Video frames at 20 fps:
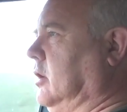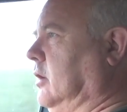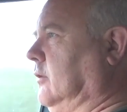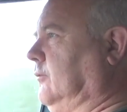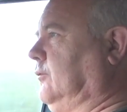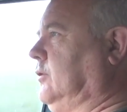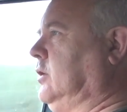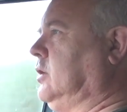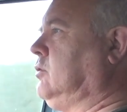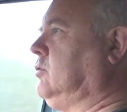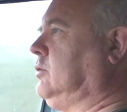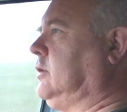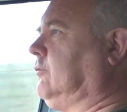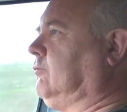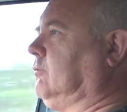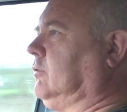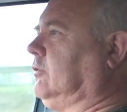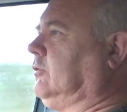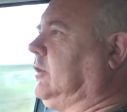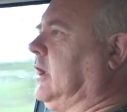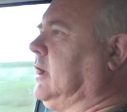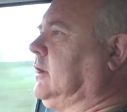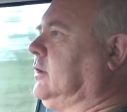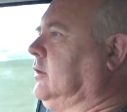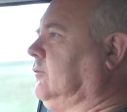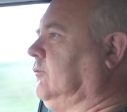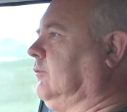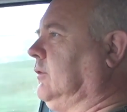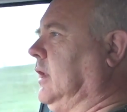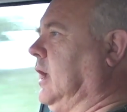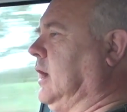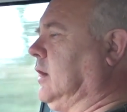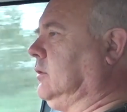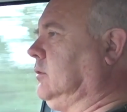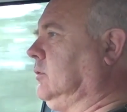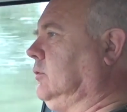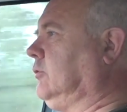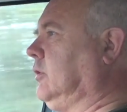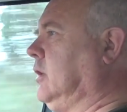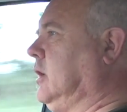a few different standards for
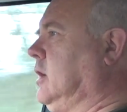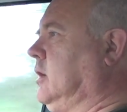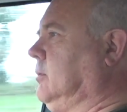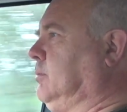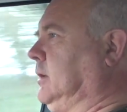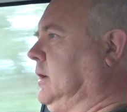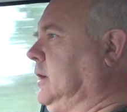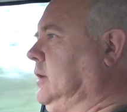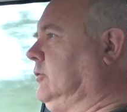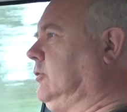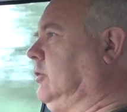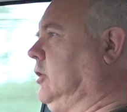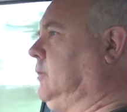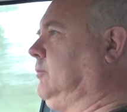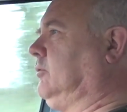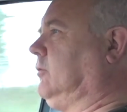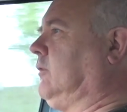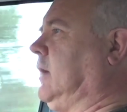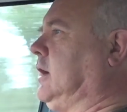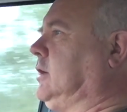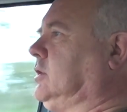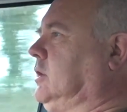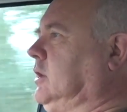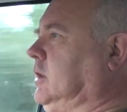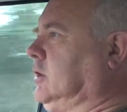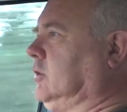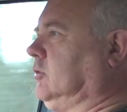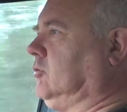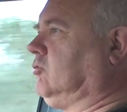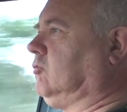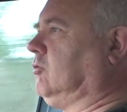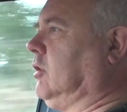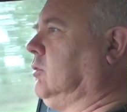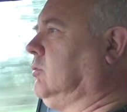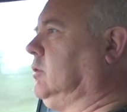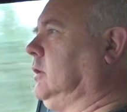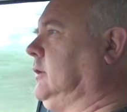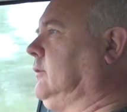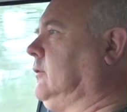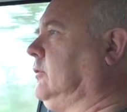those, but in terms of actually
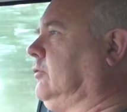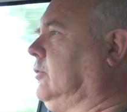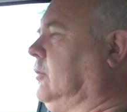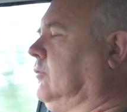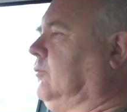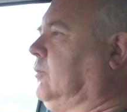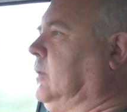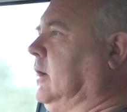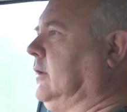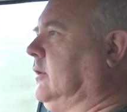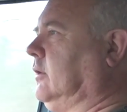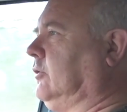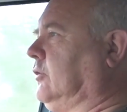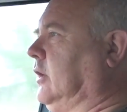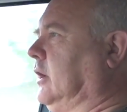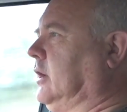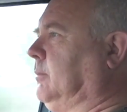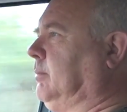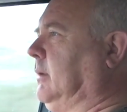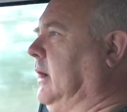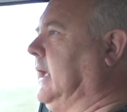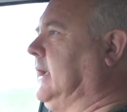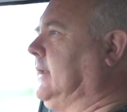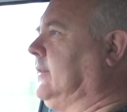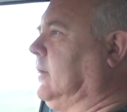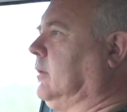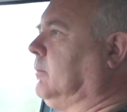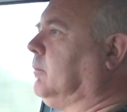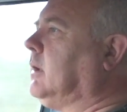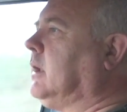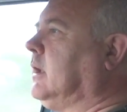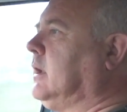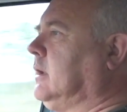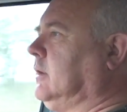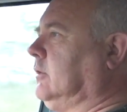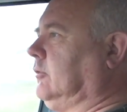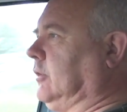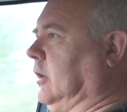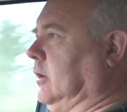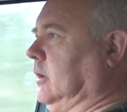controlling the software that's going to play
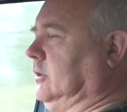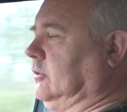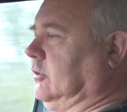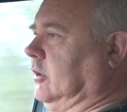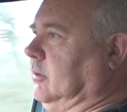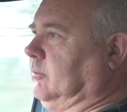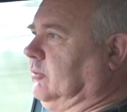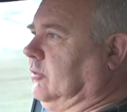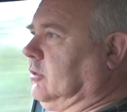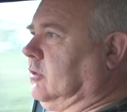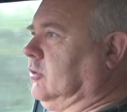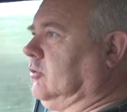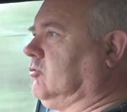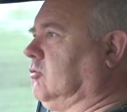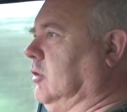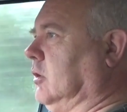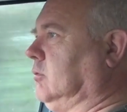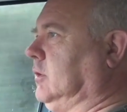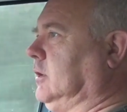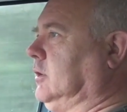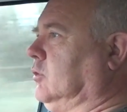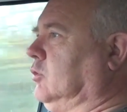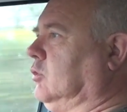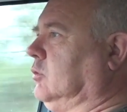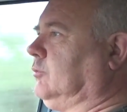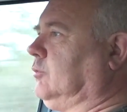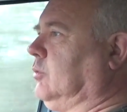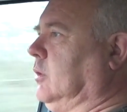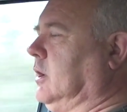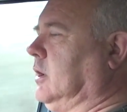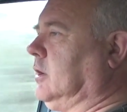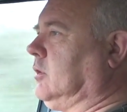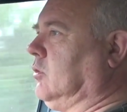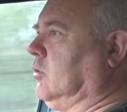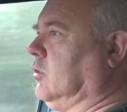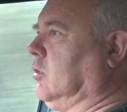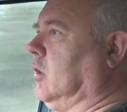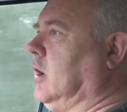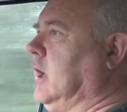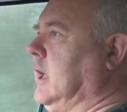them, so in terms of controlling Hauptwerk
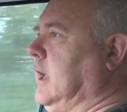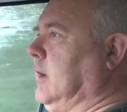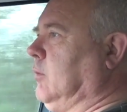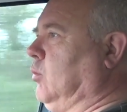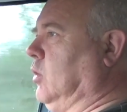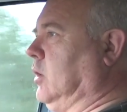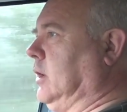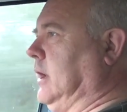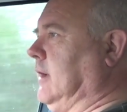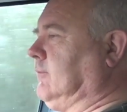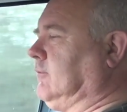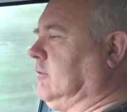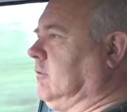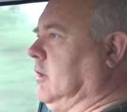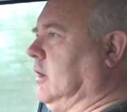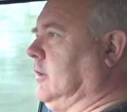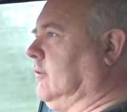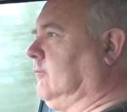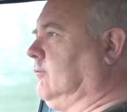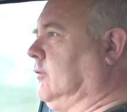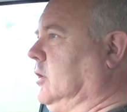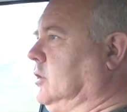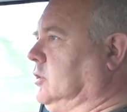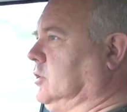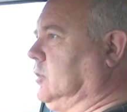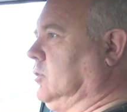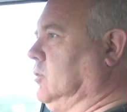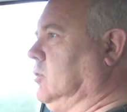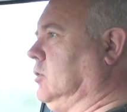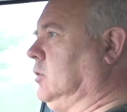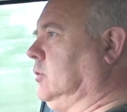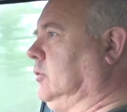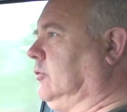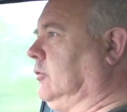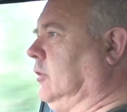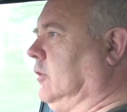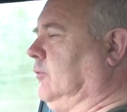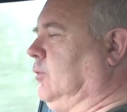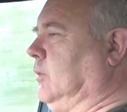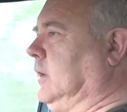or whatever other virtual organ
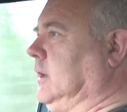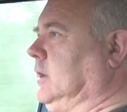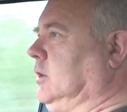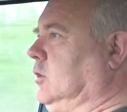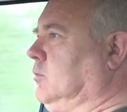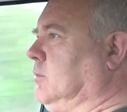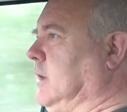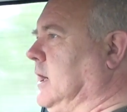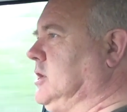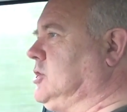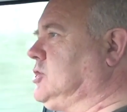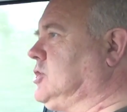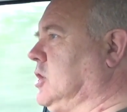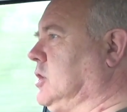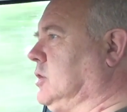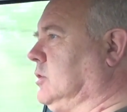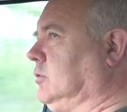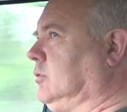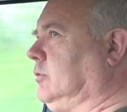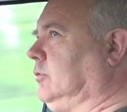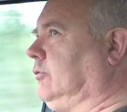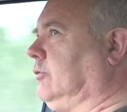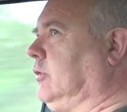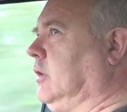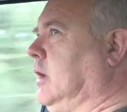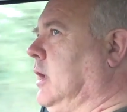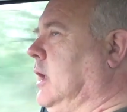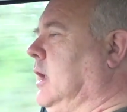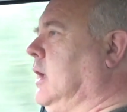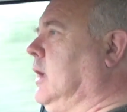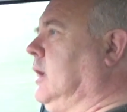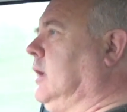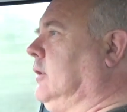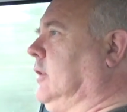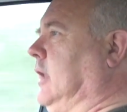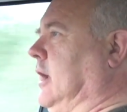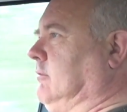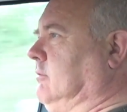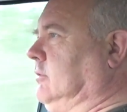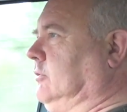software you may choose,
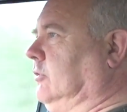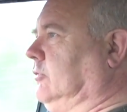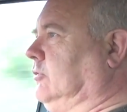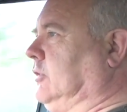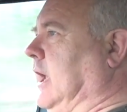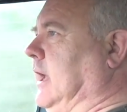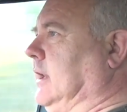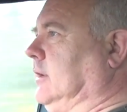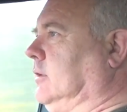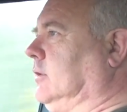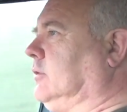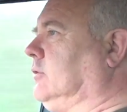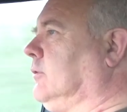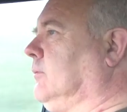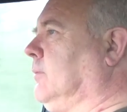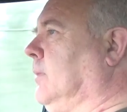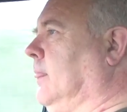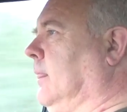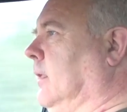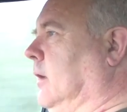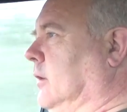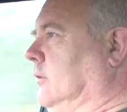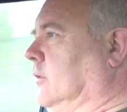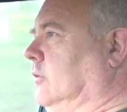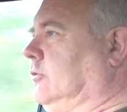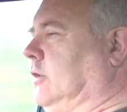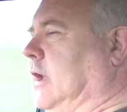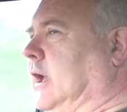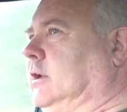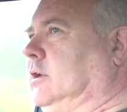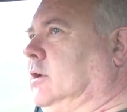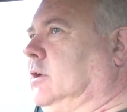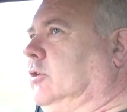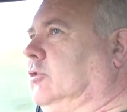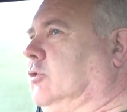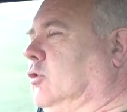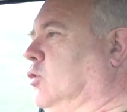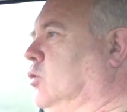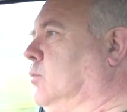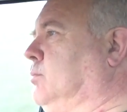there is a standard, and the standard
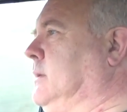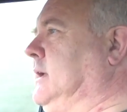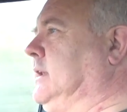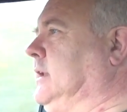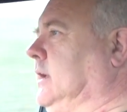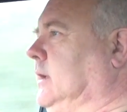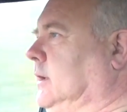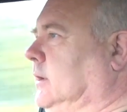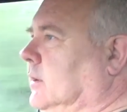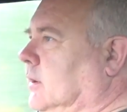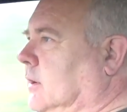is called MIDI.